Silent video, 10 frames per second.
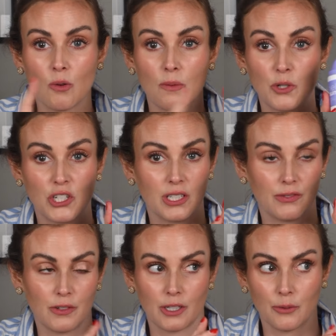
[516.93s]
which is
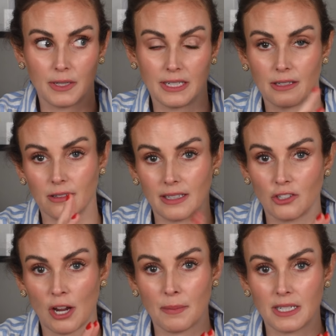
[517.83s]
for Korean or like
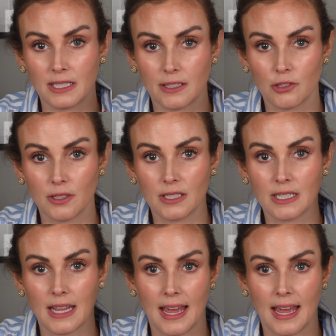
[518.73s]
Japanese sunscreens.